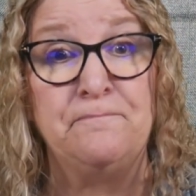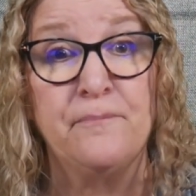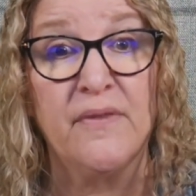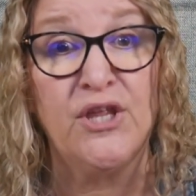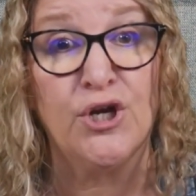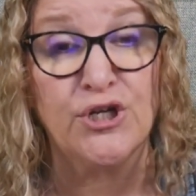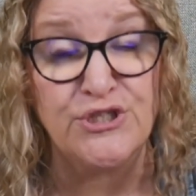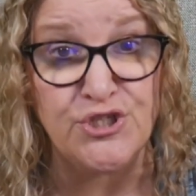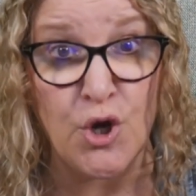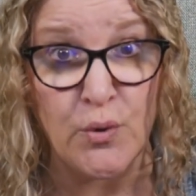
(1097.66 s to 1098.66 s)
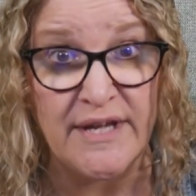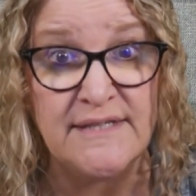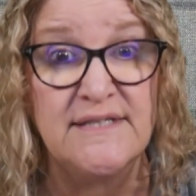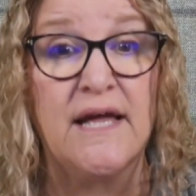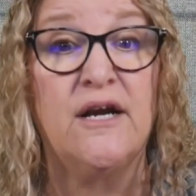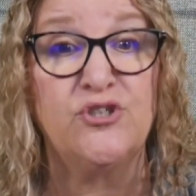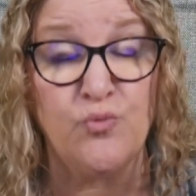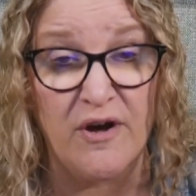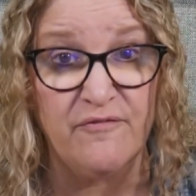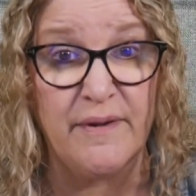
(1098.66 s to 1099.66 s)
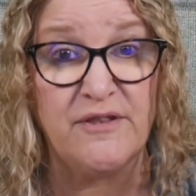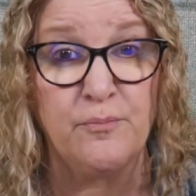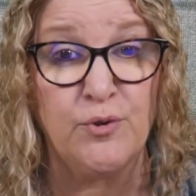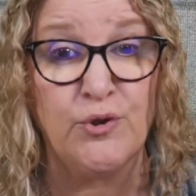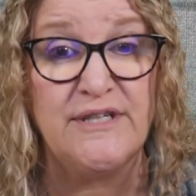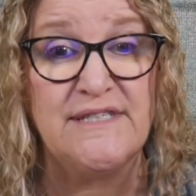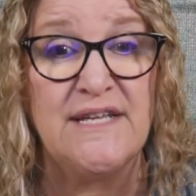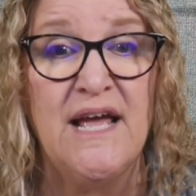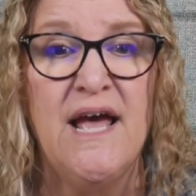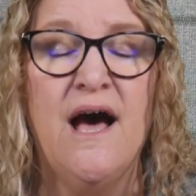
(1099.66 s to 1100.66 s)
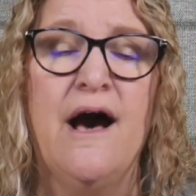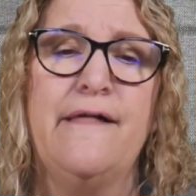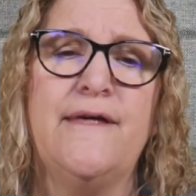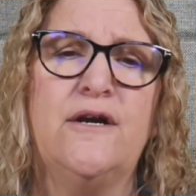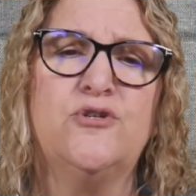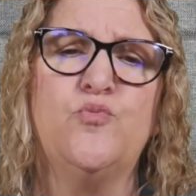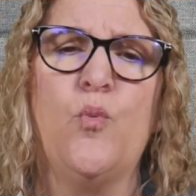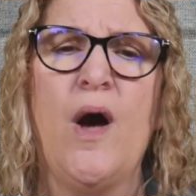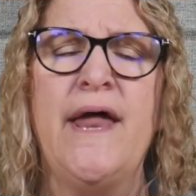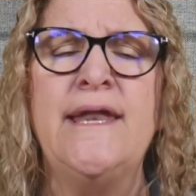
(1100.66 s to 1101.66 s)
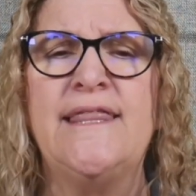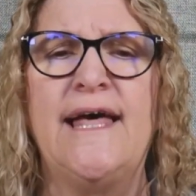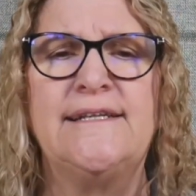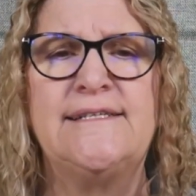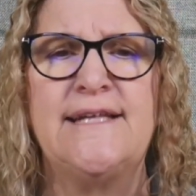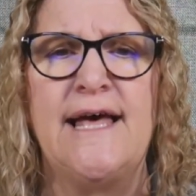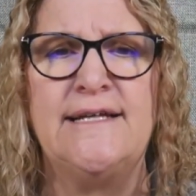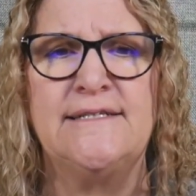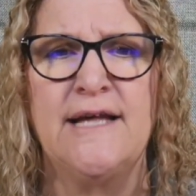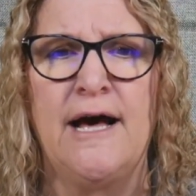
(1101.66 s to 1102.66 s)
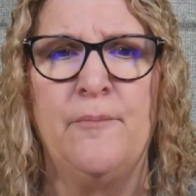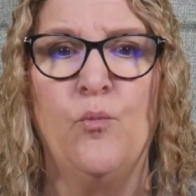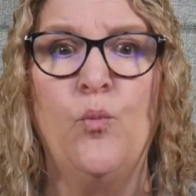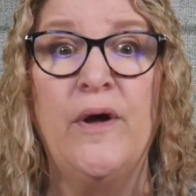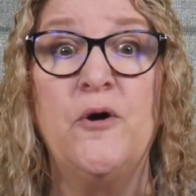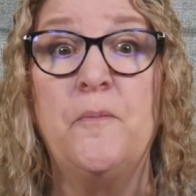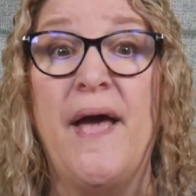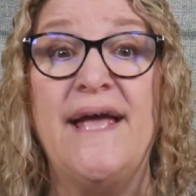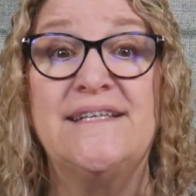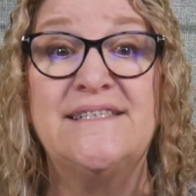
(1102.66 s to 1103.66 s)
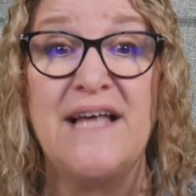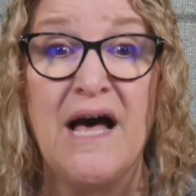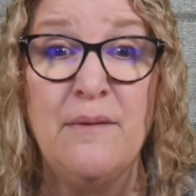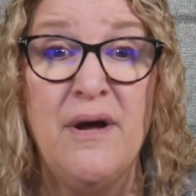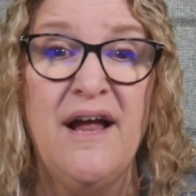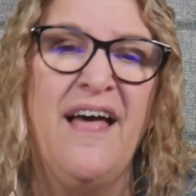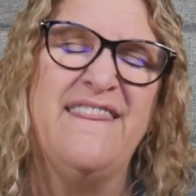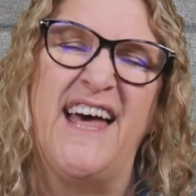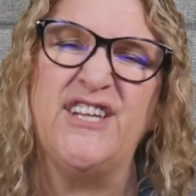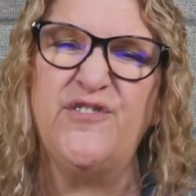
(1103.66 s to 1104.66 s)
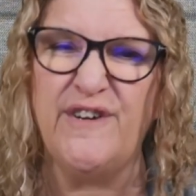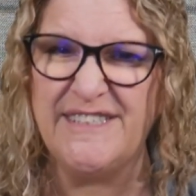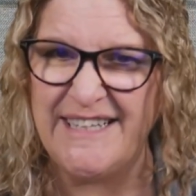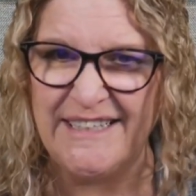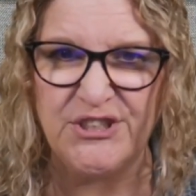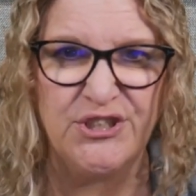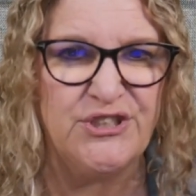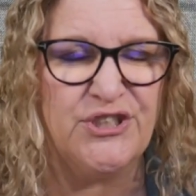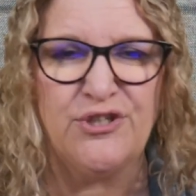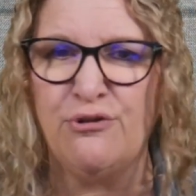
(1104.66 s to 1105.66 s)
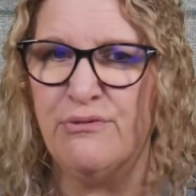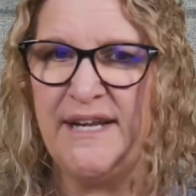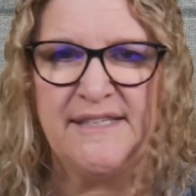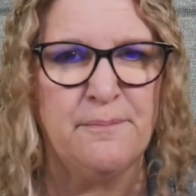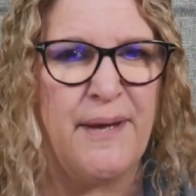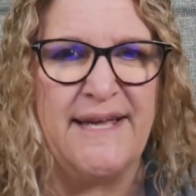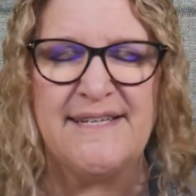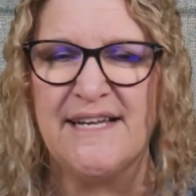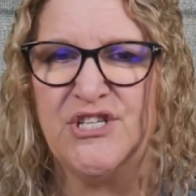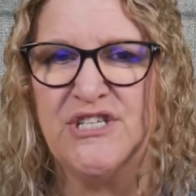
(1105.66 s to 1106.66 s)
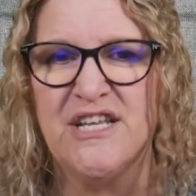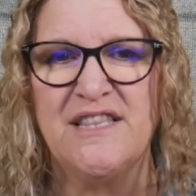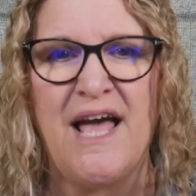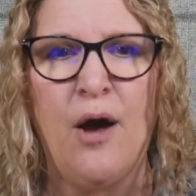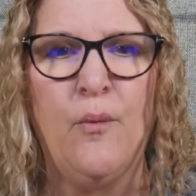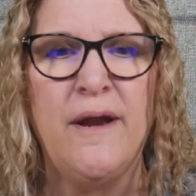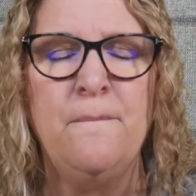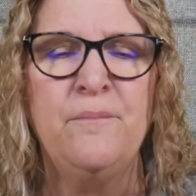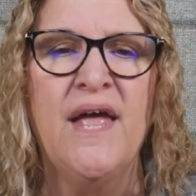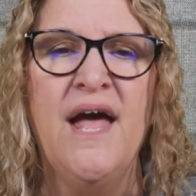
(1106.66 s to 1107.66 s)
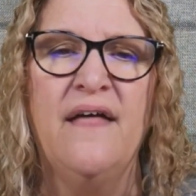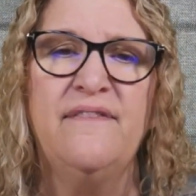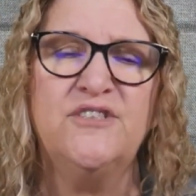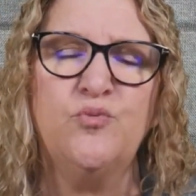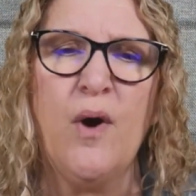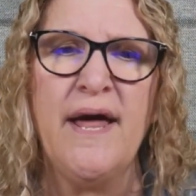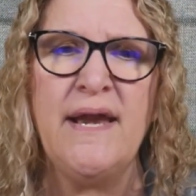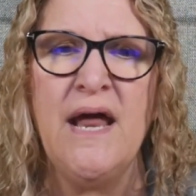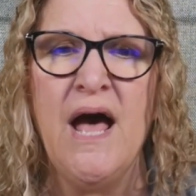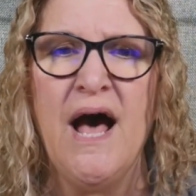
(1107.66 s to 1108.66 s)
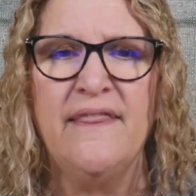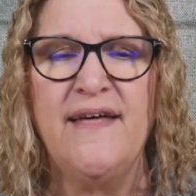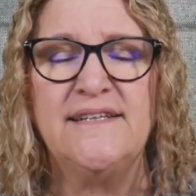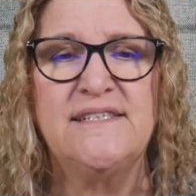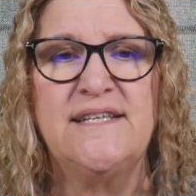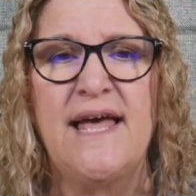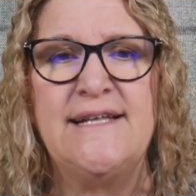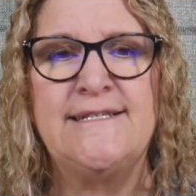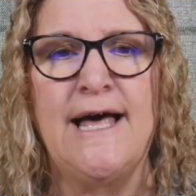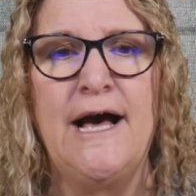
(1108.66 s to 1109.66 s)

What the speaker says: your custodians that are 12-month employees. There's one that says will pay sub. That's for teachers. You don't need to pay attention to that one. There's one that says